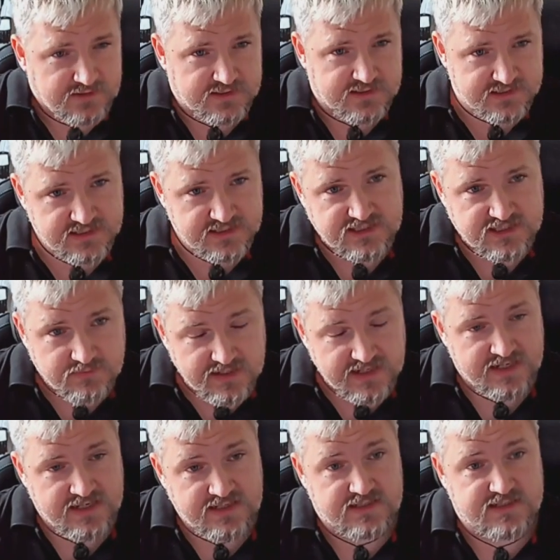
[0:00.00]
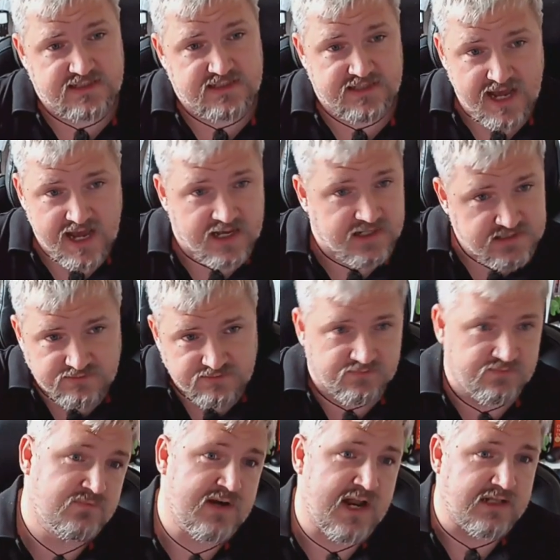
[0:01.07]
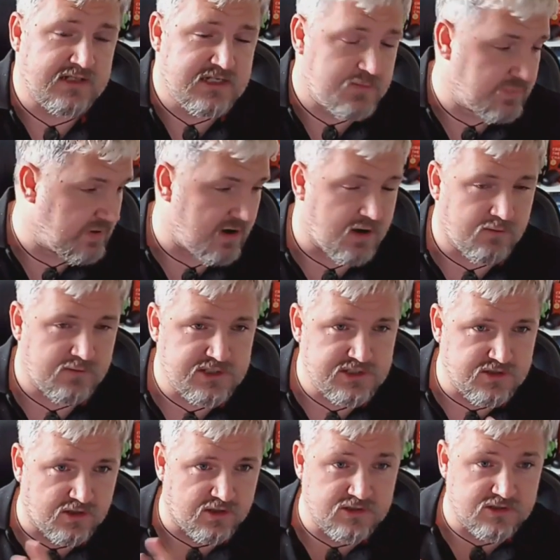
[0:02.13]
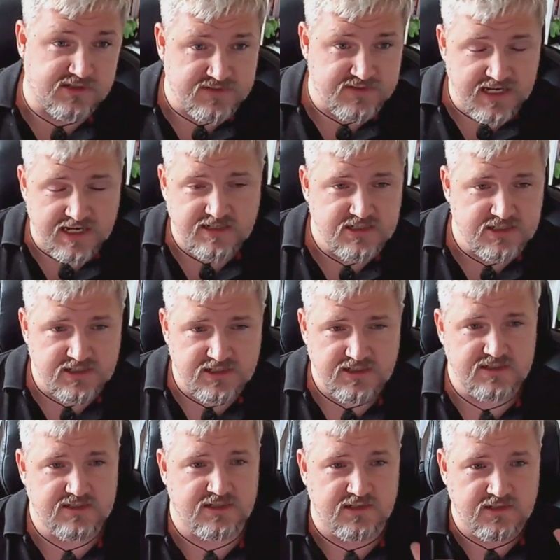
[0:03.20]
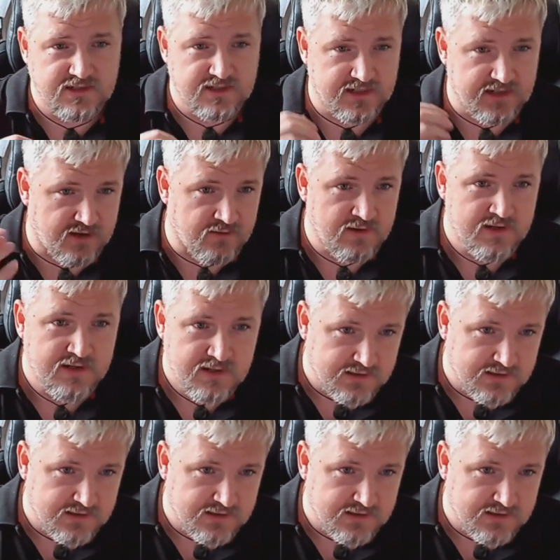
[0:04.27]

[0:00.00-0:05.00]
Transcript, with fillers: The system is that Reality Pro, which has got lots of sensors and, you know,